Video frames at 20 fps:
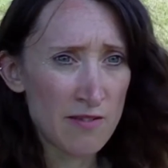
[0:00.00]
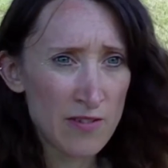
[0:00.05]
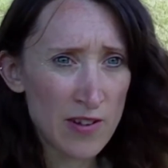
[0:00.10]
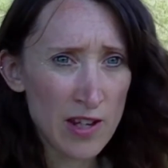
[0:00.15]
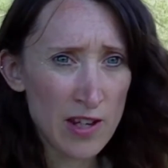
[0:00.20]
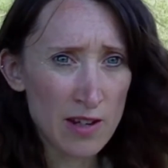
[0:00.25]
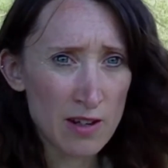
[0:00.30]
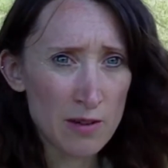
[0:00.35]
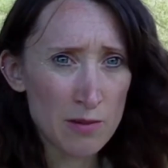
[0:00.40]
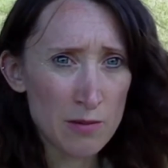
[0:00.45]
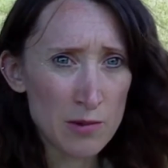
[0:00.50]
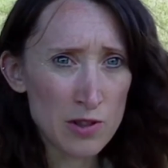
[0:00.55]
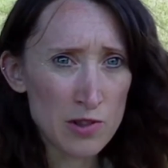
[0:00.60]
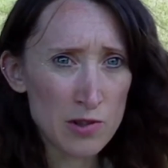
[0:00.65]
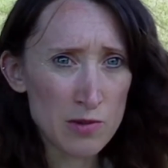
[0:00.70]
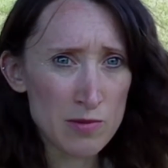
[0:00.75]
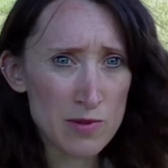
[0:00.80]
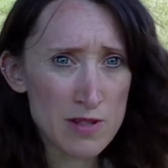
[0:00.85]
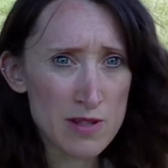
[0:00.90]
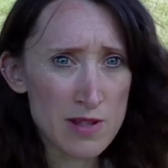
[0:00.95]
figure
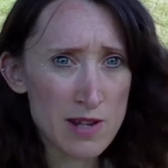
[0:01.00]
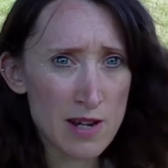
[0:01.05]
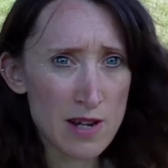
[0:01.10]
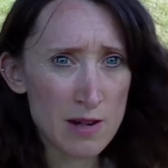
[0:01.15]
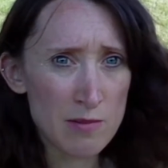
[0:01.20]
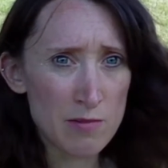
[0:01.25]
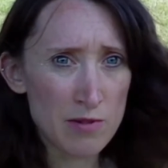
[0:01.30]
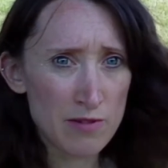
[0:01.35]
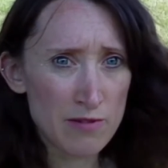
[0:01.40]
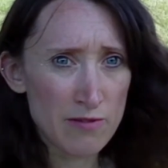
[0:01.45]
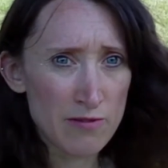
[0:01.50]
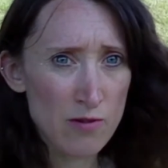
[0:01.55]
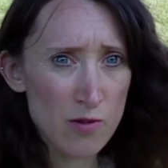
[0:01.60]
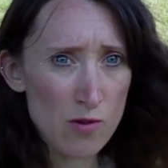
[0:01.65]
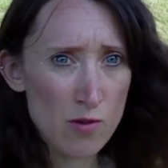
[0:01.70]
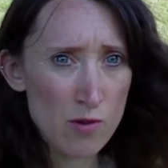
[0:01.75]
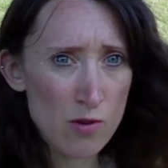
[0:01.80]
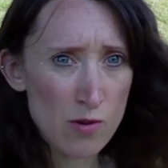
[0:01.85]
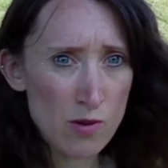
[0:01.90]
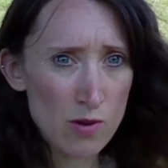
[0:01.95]
which was there
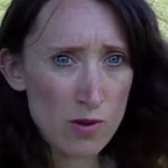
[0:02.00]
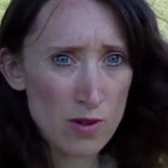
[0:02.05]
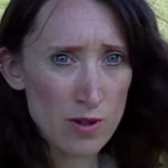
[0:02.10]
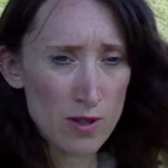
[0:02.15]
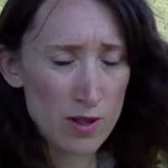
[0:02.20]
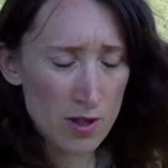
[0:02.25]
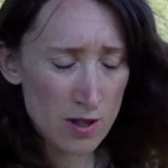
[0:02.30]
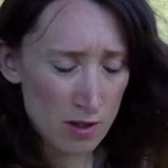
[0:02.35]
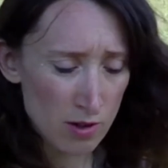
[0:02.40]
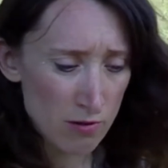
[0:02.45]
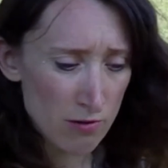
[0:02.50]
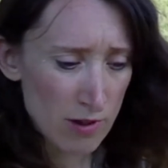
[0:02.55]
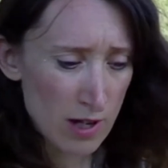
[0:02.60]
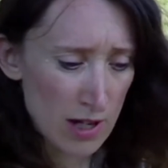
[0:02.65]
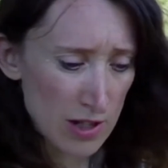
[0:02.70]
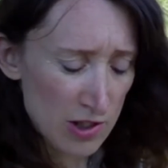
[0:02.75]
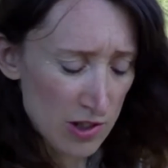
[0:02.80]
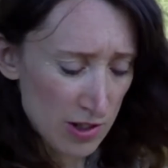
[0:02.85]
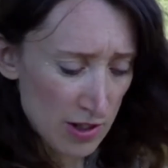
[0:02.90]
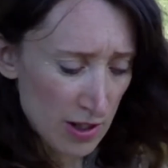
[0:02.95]
before
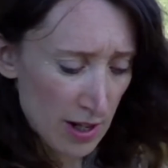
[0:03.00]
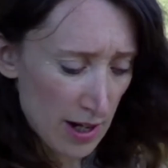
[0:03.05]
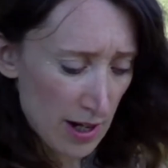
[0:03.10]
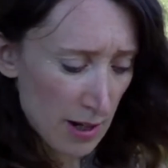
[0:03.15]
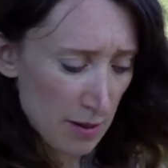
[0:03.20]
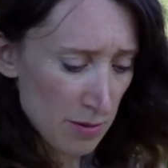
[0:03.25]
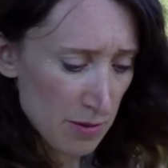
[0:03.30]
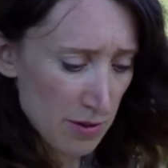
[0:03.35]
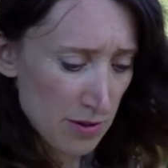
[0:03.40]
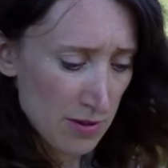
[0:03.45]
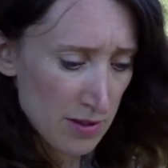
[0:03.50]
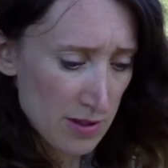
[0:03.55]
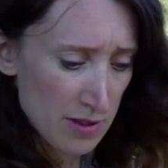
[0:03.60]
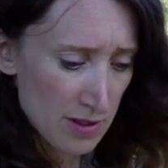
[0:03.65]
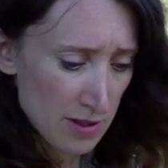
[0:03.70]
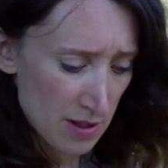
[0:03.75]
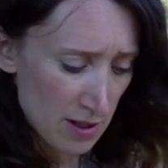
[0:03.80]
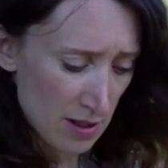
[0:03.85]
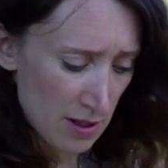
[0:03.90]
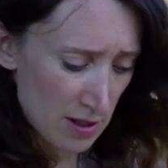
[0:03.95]
creation
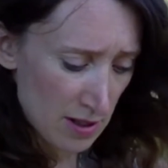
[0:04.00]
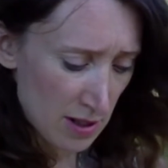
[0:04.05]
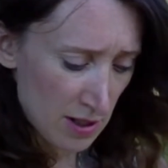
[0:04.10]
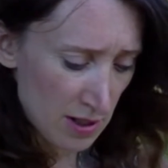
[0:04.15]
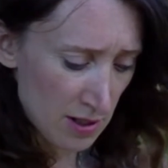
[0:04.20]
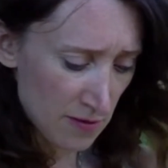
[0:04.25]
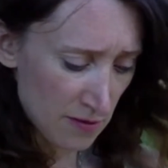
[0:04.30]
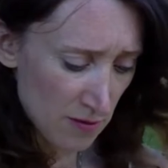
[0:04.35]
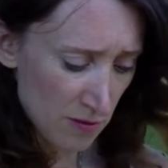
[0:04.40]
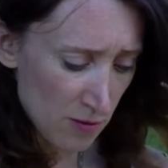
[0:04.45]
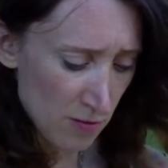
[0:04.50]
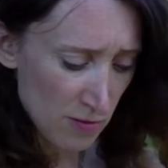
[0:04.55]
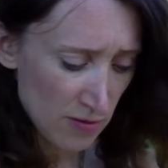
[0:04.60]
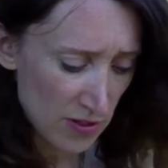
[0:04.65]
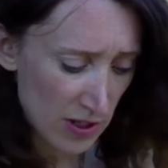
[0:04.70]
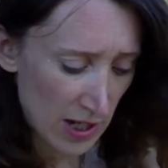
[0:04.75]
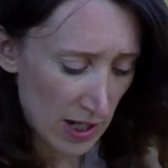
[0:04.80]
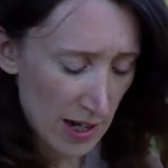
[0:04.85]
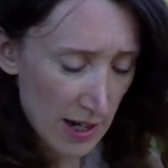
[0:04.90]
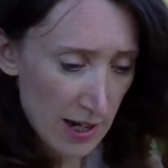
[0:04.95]
happened in the form
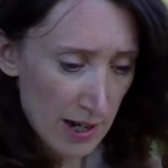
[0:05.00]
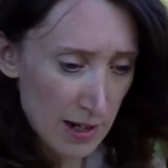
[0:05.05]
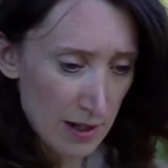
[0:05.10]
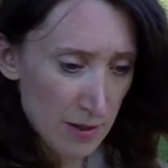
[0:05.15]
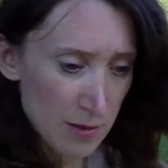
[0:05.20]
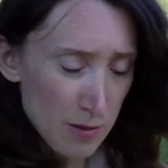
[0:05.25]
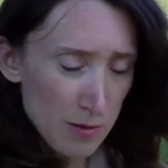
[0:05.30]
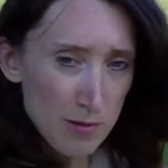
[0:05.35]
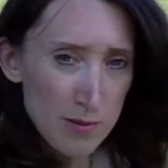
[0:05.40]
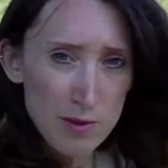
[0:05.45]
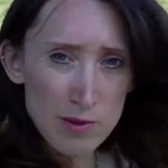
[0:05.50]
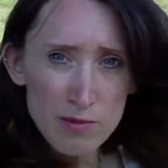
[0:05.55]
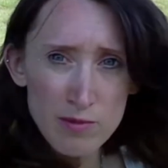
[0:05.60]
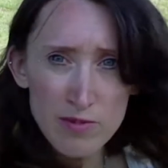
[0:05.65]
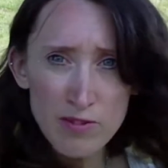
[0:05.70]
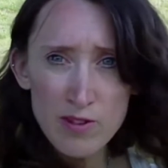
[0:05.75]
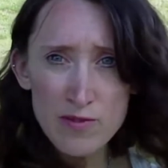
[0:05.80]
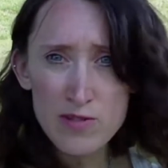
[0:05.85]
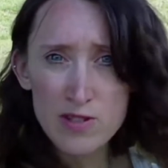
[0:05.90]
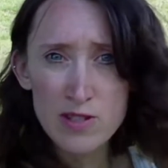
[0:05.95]
of a cow, and
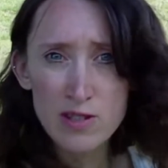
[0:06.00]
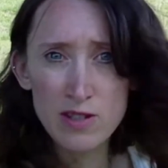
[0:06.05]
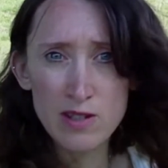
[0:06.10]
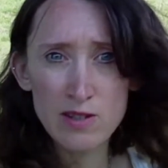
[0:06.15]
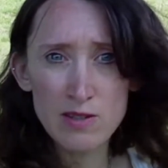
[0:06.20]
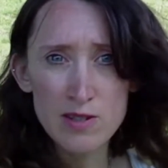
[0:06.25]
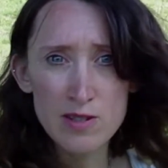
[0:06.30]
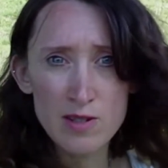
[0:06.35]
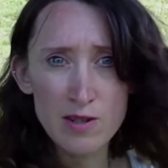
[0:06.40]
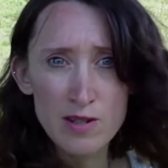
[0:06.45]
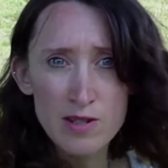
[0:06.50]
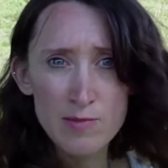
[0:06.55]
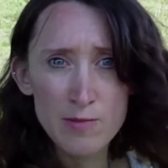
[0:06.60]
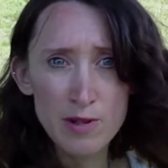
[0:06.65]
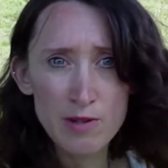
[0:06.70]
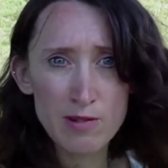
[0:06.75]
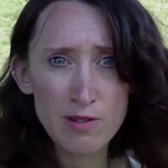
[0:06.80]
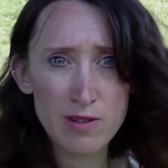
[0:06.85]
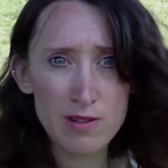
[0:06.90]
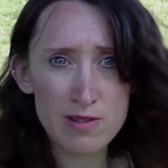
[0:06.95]
we've obviously, I
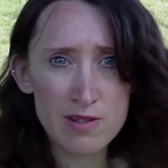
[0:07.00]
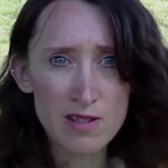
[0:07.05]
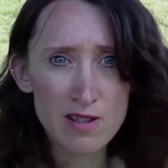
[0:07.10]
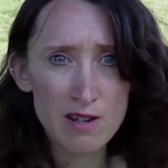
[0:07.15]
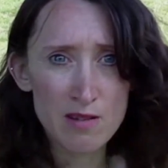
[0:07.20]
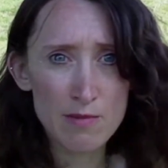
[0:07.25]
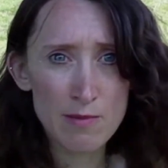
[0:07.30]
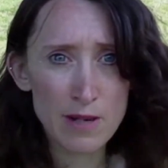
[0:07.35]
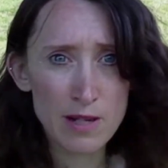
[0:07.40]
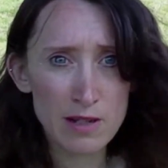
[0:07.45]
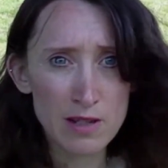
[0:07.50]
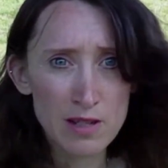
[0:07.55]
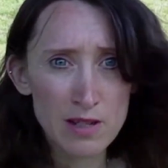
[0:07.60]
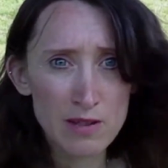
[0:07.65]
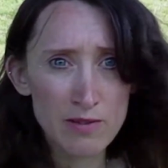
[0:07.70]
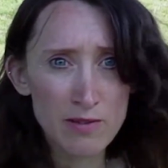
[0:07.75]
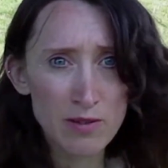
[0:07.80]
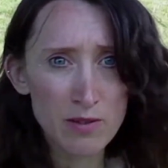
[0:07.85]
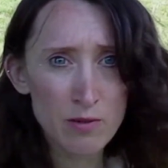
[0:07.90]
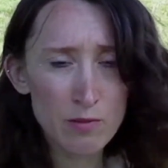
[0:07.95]
spoke last time about
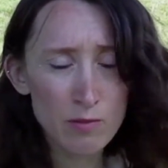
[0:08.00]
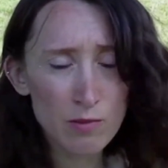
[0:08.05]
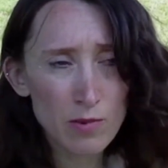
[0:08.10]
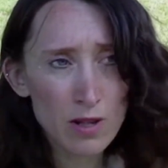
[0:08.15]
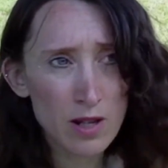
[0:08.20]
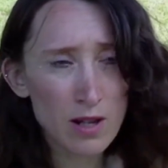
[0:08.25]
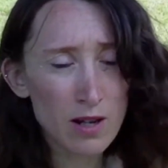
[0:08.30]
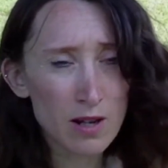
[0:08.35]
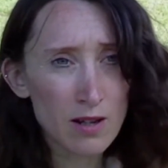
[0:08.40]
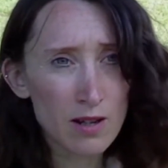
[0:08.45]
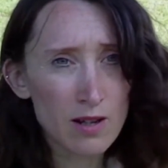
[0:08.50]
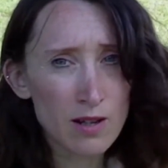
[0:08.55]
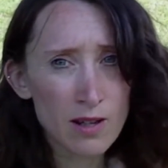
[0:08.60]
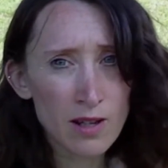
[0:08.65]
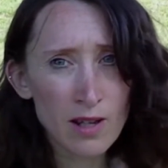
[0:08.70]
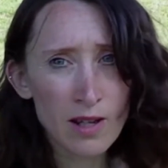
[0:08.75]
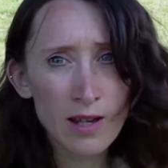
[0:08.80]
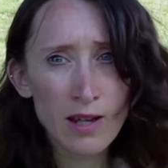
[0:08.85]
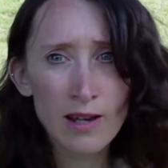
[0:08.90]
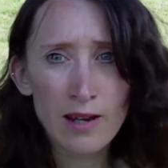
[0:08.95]
Ifhumla,
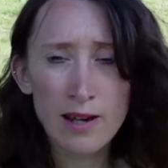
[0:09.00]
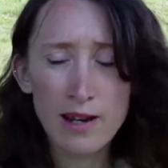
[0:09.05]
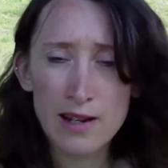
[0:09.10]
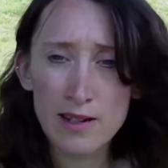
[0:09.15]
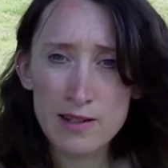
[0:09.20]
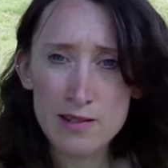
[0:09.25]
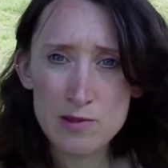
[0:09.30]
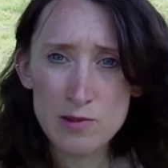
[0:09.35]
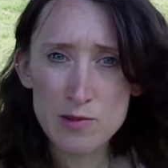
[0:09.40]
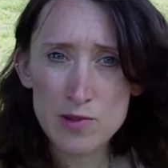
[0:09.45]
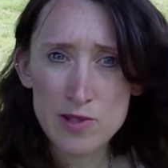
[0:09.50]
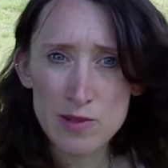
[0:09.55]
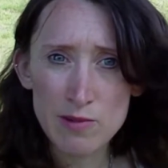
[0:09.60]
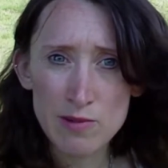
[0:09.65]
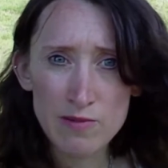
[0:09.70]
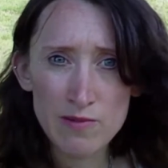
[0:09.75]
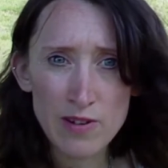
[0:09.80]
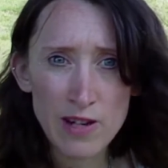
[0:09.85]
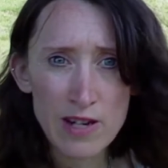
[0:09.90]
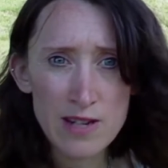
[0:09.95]
and it's also
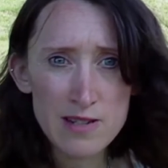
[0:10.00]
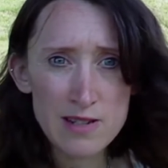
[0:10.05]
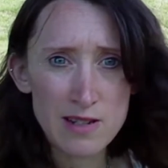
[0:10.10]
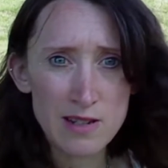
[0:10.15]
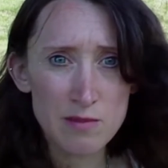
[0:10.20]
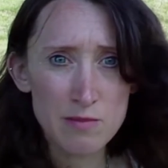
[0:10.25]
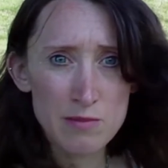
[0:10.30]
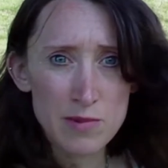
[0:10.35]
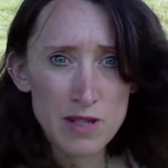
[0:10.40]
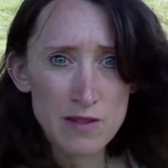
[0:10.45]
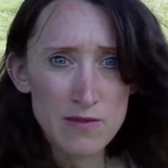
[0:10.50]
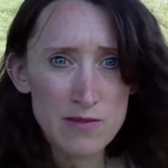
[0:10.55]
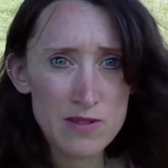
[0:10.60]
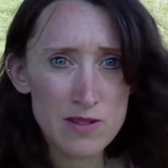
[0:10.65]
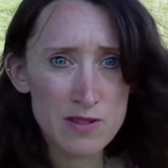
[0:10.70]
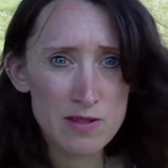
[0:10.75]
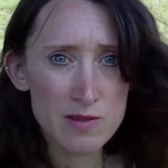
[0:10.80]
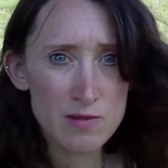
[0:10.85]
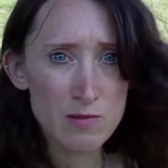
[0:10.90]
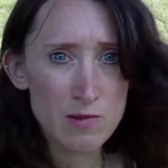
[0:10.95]
in Vedic
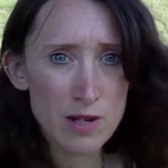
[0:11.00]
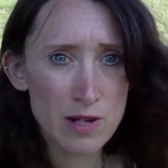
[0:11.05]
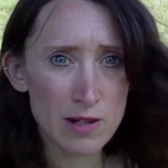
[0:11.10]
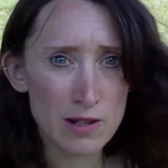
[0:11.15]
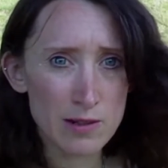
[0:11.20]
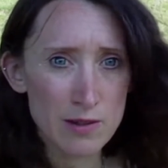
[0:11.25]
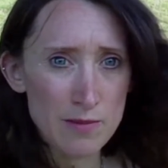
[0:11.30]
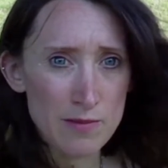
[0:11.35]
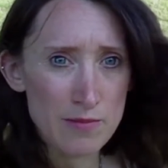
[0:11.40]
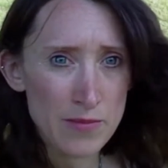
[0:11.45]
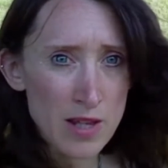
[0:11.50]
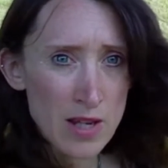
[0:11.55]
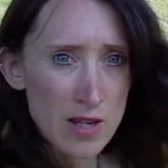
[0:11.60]
myths as well.